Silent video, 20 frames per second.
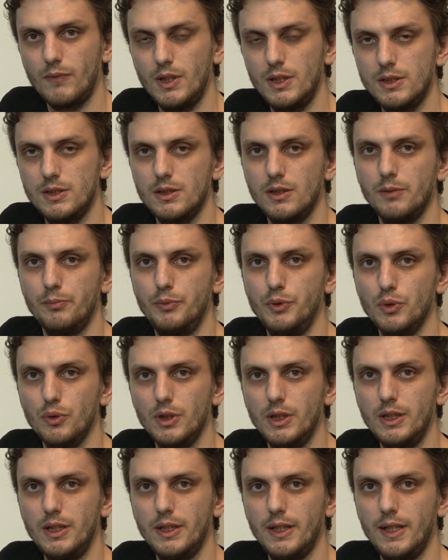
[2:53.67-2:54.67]
is a
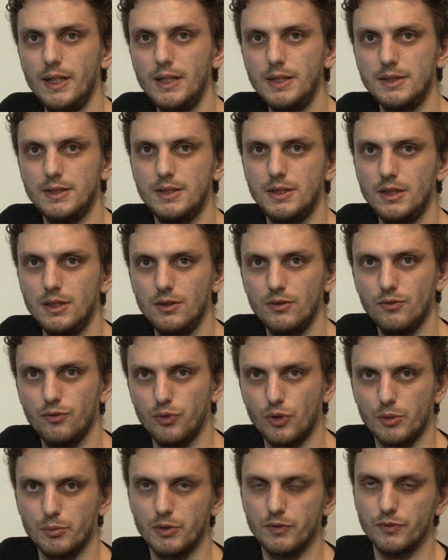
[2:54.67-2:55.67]
purely A C
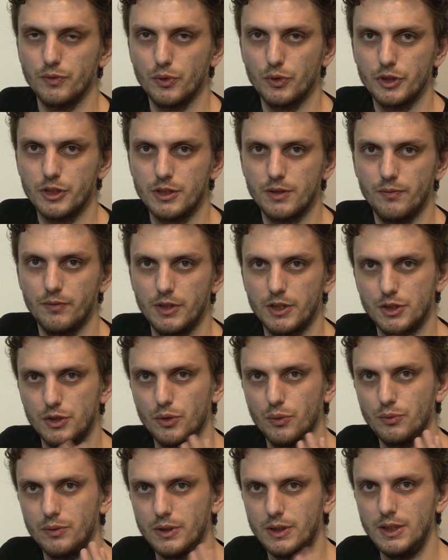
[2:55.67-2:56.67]
form of noise. There's
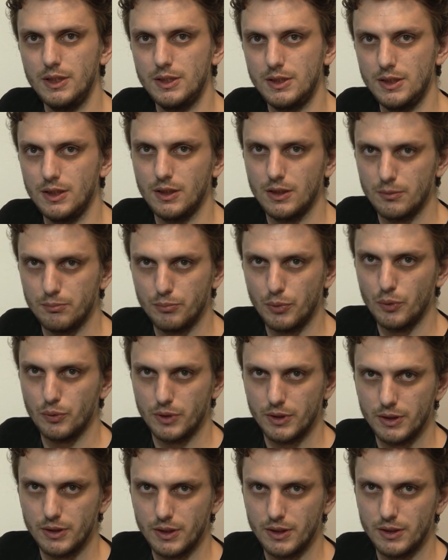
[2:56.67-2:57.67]
no D C
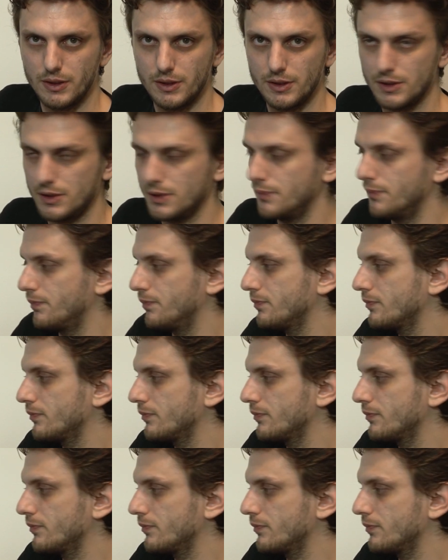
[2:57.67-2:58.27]
component in this.